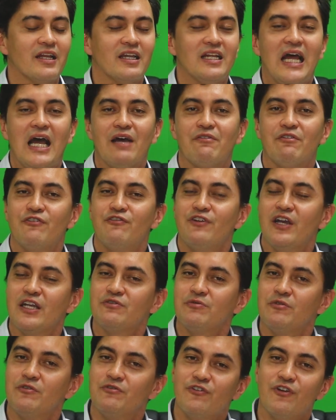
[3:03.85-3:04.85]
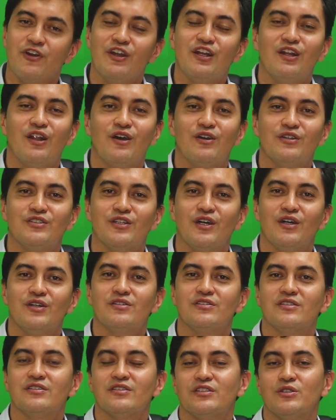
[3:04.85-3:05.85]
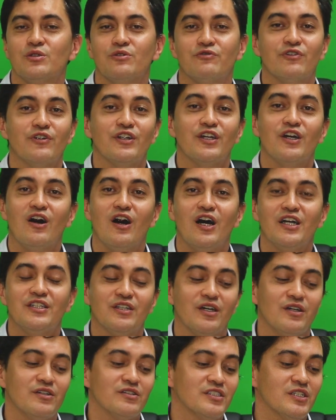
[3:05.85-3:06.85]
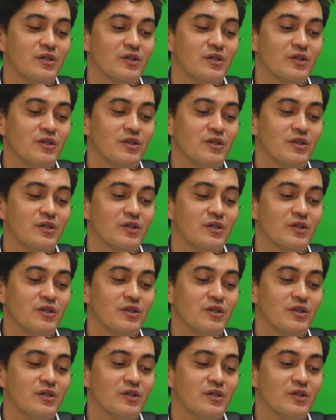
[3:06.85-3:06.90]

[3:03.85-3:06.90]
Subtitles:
it can have effect from a very low dose to a very high dose,